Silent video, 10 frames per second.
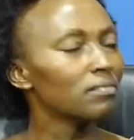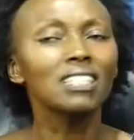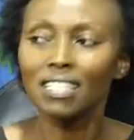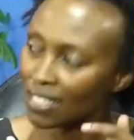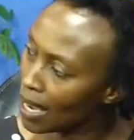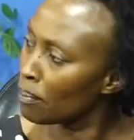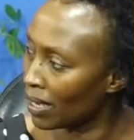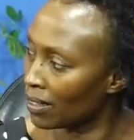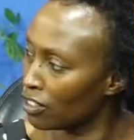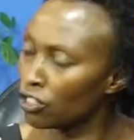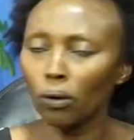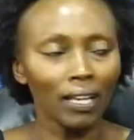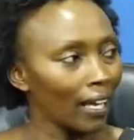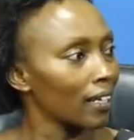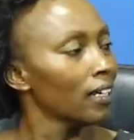Determined, you know,
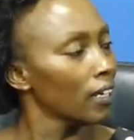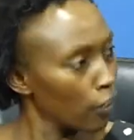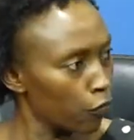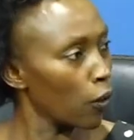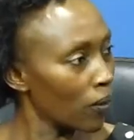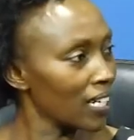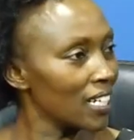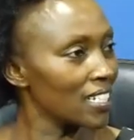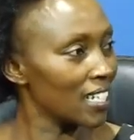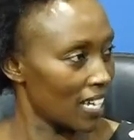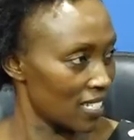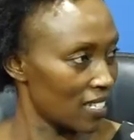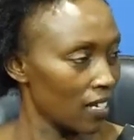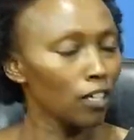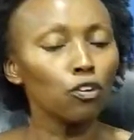like if you're already in debt,
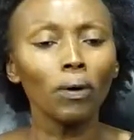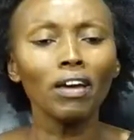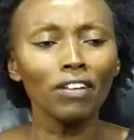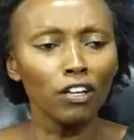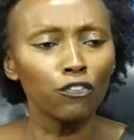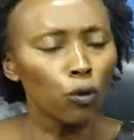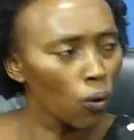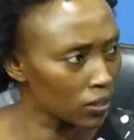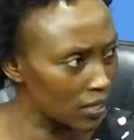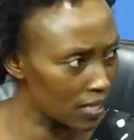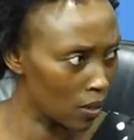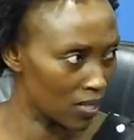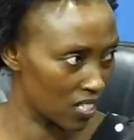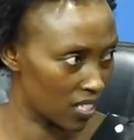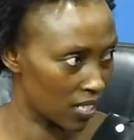you know, even if you owe
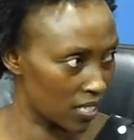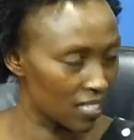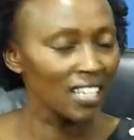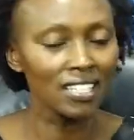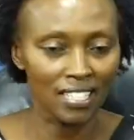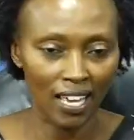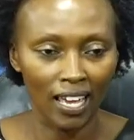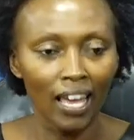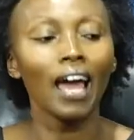3,000 shillings, just say,